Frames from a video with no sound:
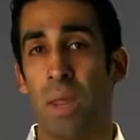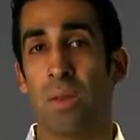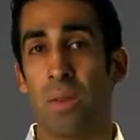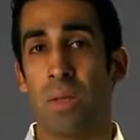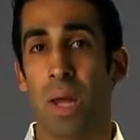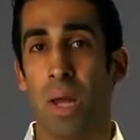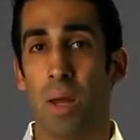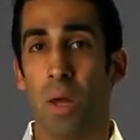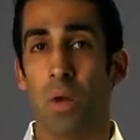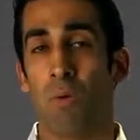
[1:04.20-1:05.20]
the end of the
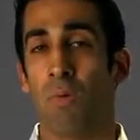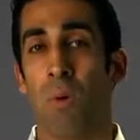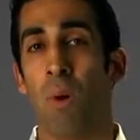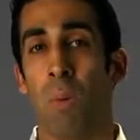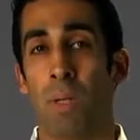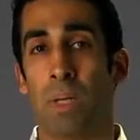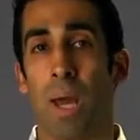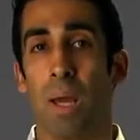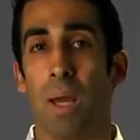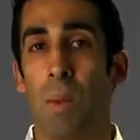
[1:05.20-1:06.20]
day, your
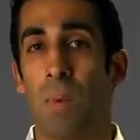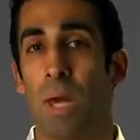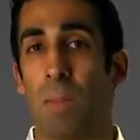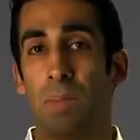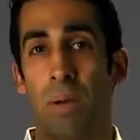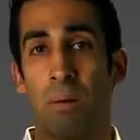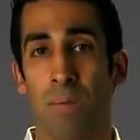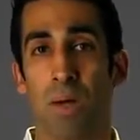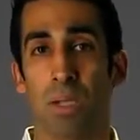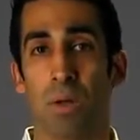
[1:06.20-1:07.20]
401k becomes an
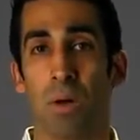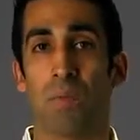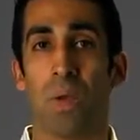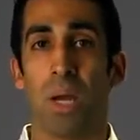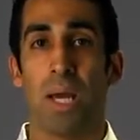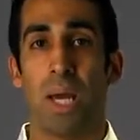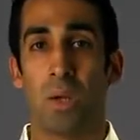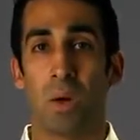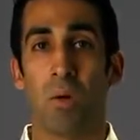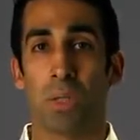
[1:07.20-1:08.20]
investor in
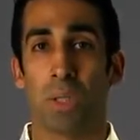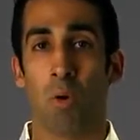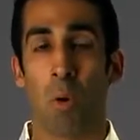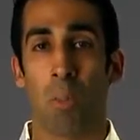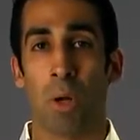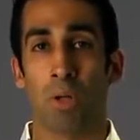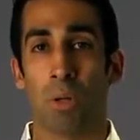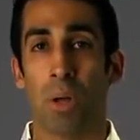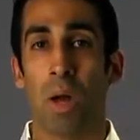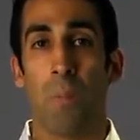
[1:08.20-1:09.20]
your own C corporation.